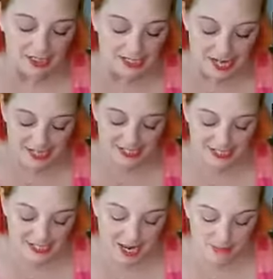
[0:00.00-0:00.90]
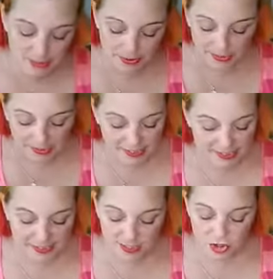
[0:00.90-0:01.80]
Next step
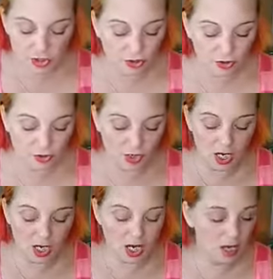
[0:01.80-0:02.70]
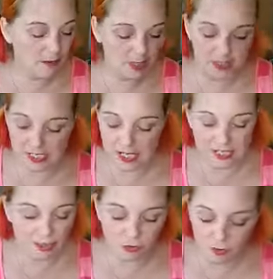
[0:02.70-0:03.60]
is to
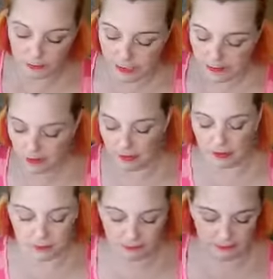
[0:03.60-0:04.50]
take your paper clip.